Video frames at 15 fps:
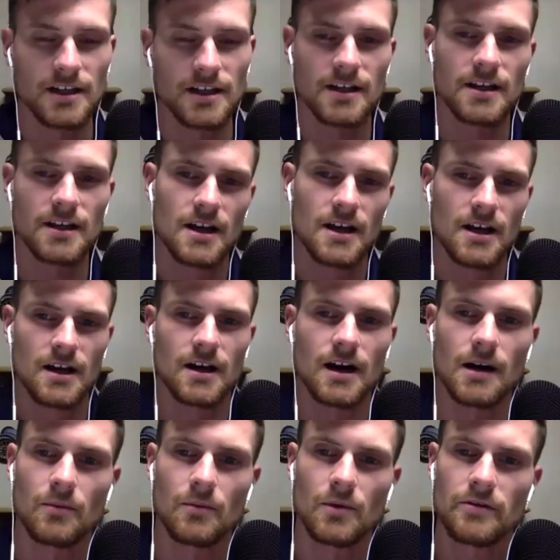And then
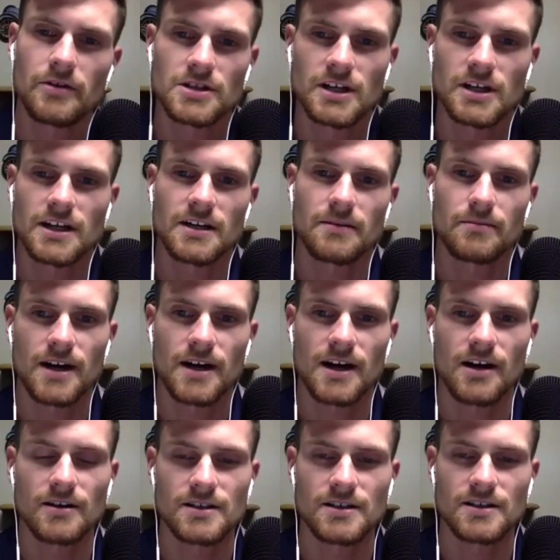um, whenever you're talking
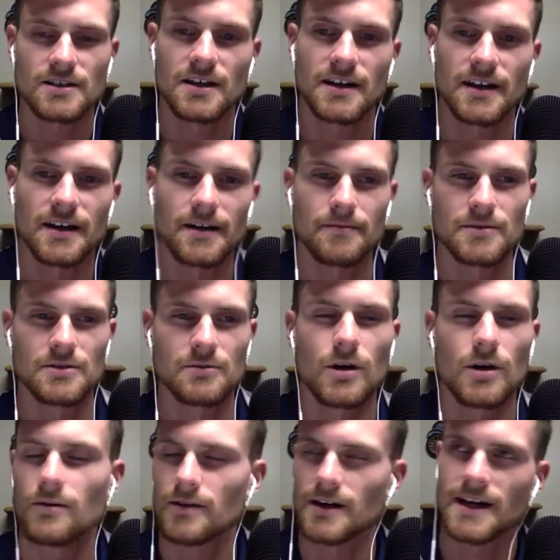about, um,
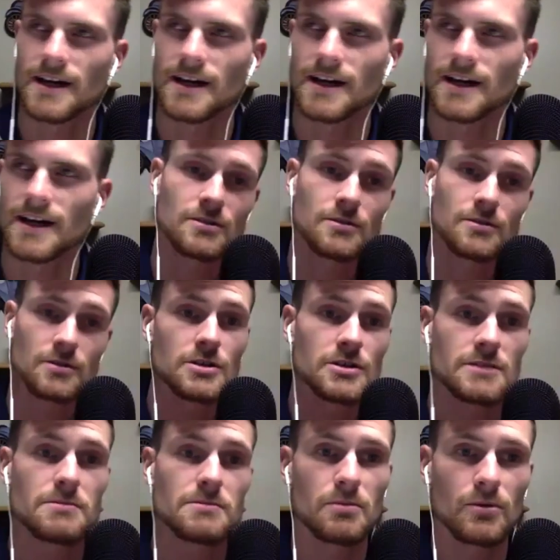well, I guess, so so
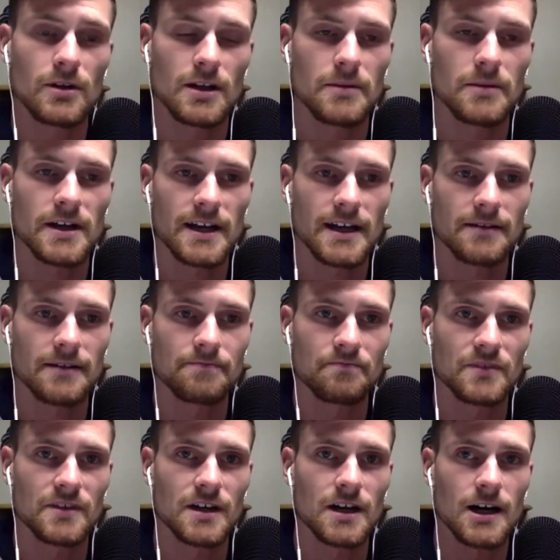you see people eliminating
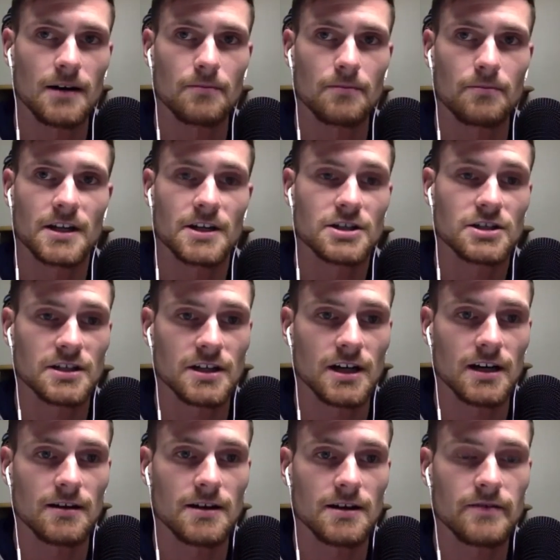um, potentially
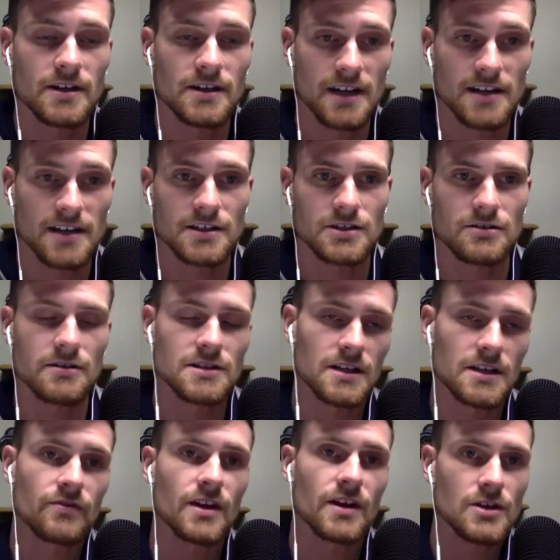uh, even casing strings
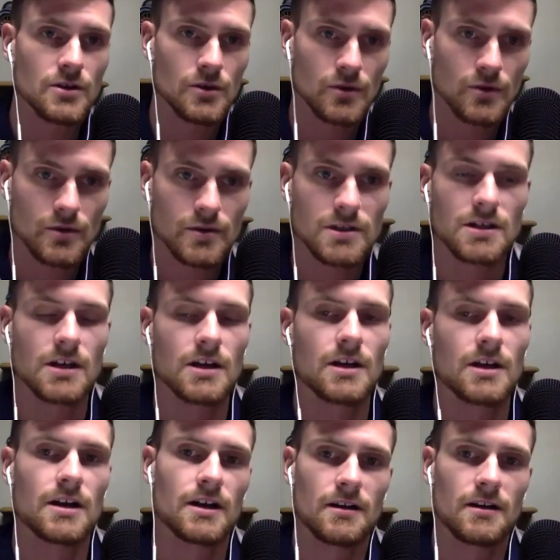if they use,
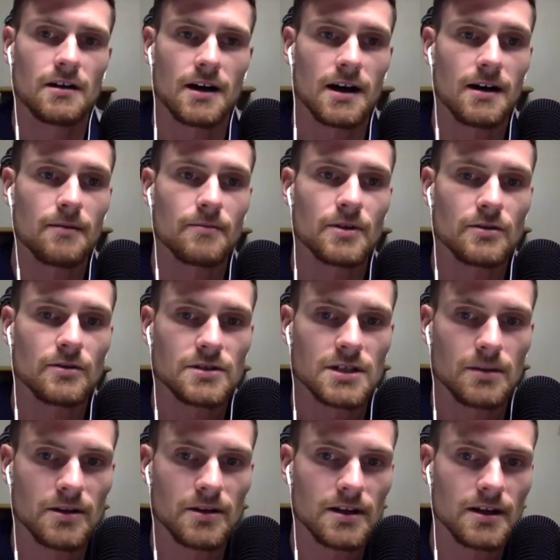um, you know,
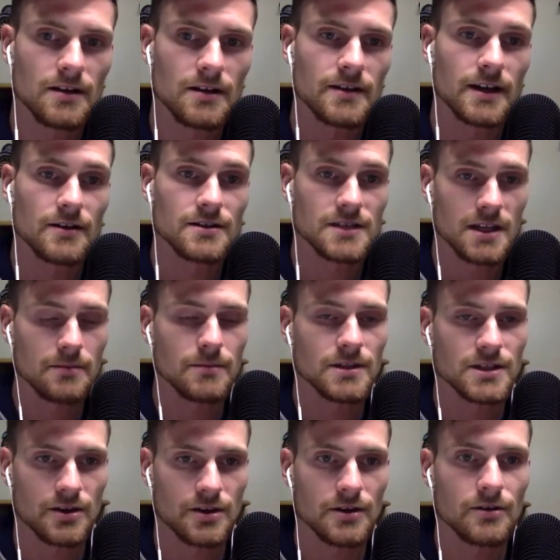some of the, the L C M
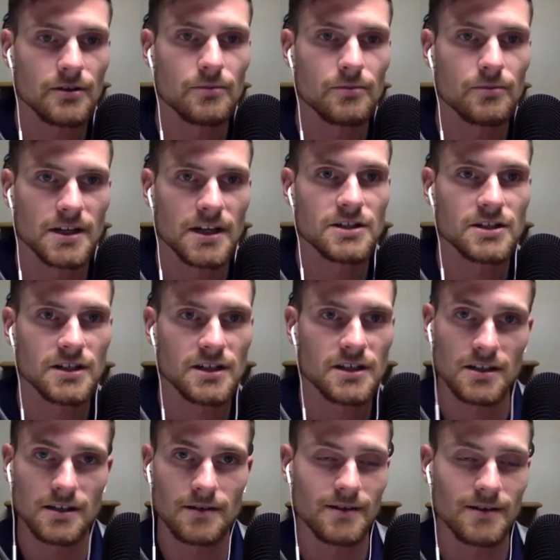material potentially
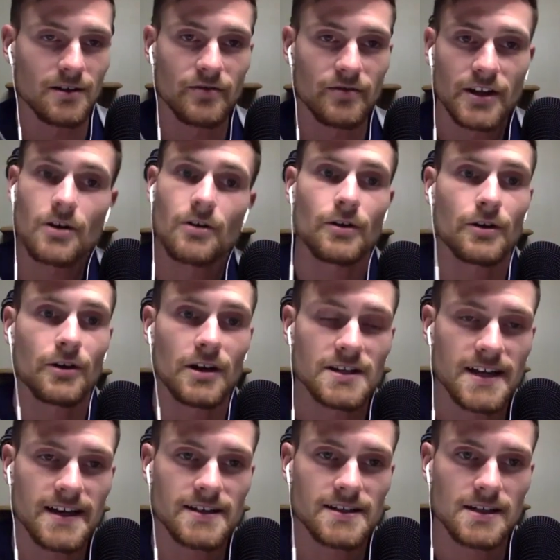to, you know, if they know they're going
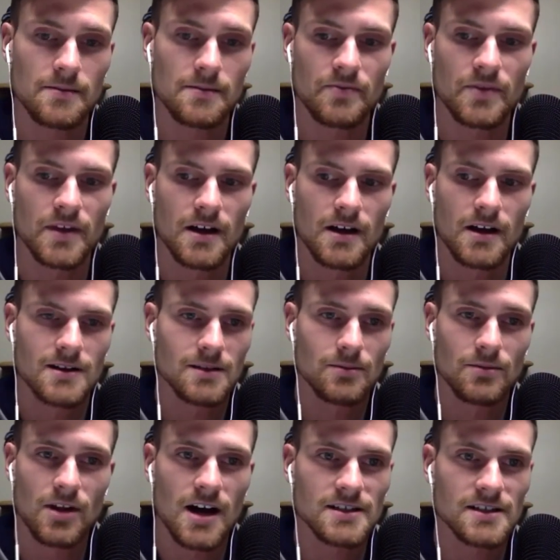to take some
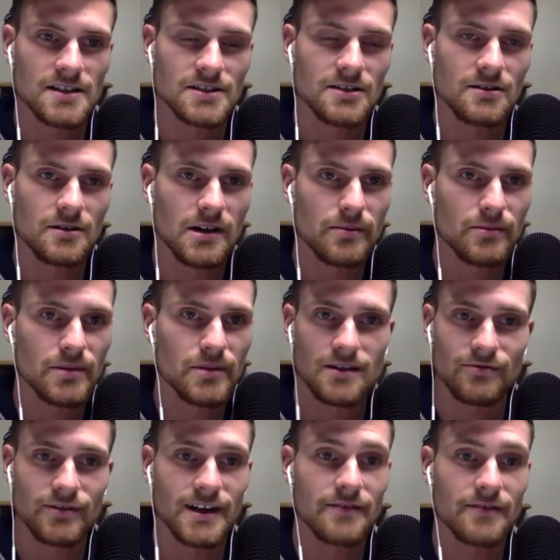some losses, you know, they can
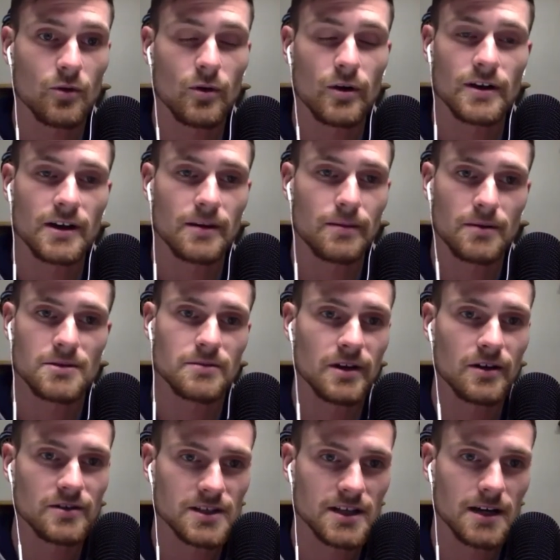be ready for it. They pump some
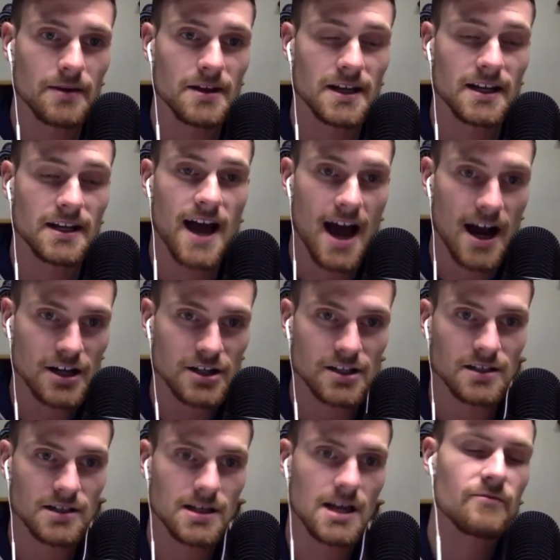L C M, and it can actually
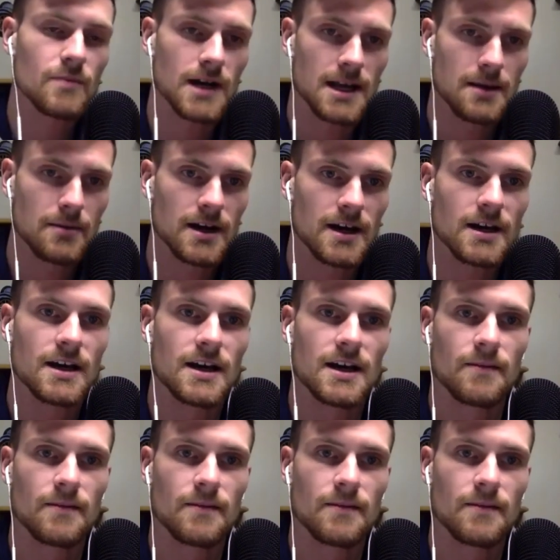save money by